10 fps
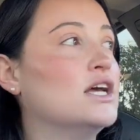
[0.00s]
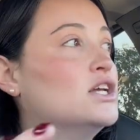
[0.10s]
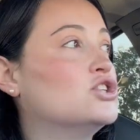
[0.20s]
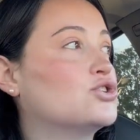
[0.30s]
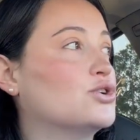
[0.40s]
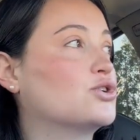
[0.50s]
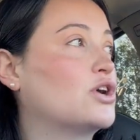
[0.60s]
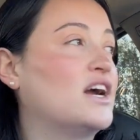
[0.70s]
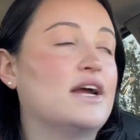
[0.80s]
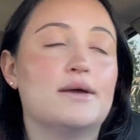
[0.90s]
true
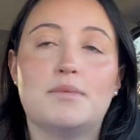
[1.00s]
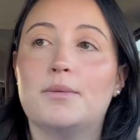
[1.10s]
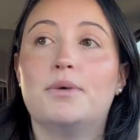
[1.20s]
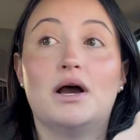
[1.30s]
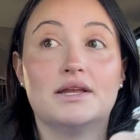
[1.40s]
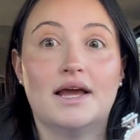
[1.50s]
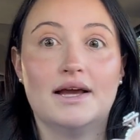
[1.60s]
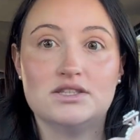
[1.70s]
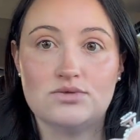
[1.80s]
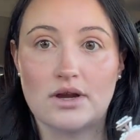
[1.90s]
crime
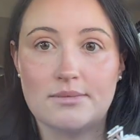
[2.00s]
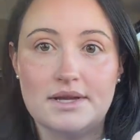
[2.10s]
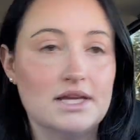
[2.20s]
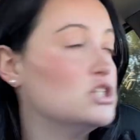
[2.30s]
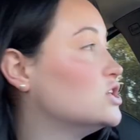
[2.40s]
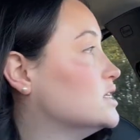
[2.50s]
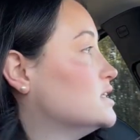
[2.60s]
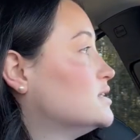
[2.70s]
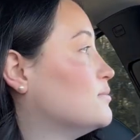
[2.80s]
podcast recommendations,